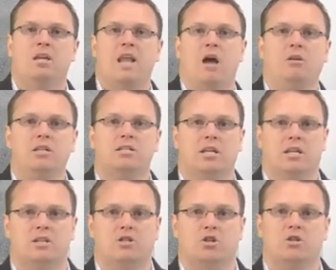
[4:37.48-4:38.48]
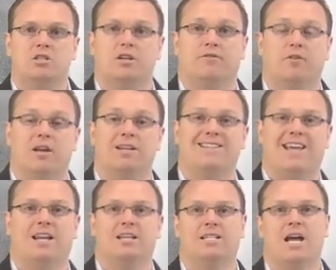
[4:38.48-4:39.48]
Now let's get into the different
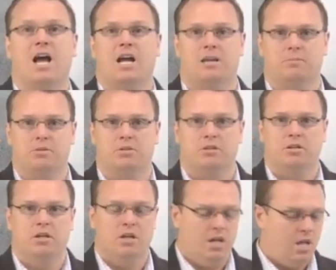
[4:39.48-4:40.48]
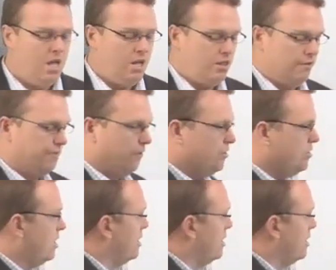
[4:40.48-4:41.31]
antenna types. The first